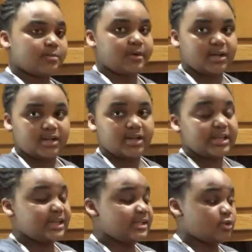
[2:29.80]
banana
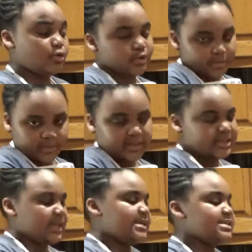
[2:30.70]
in or the
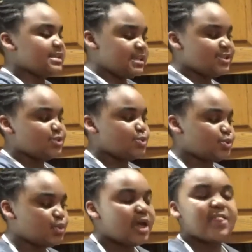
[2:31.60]
plantains into
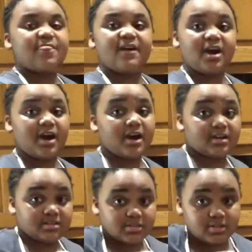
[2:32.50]
the
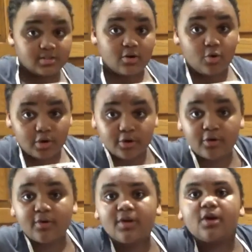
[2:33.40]

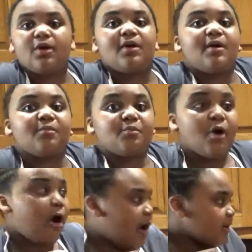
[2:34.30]
oil
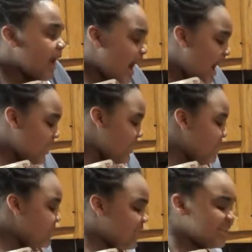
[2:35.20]
on high,
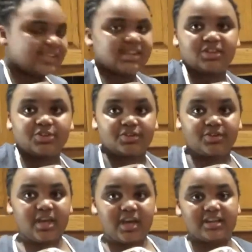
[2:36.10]

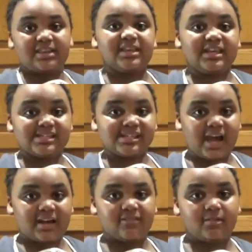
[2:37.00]
then
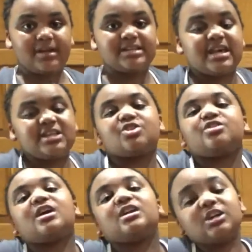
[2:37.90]
inside of the plantains are
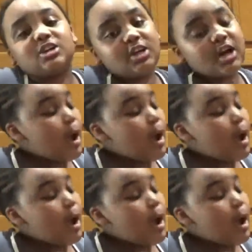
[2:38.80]
not going to cook,